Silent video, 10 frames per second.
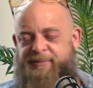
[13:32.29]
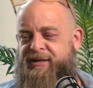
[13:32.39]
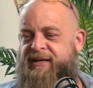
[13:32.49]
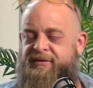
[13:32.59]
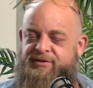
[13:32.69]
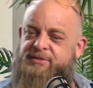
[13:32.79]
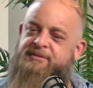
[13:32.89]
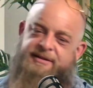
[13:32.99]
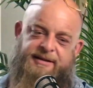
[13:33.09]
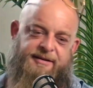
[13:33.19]
I mean, I was
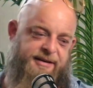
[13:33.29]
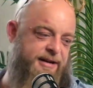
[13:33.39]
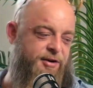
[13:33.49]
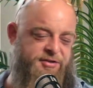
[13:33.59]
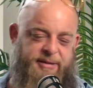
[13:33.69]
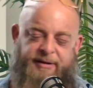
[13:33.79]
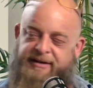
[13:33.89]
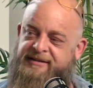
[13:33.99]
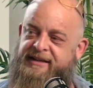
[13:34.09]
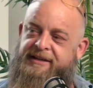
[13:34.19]
going to get all time
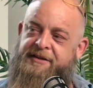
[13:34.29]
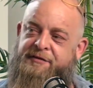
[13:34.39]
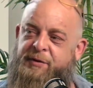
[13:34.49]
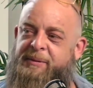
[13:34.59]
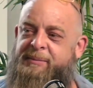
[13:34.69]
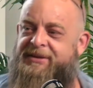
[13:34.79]
high tequila for me,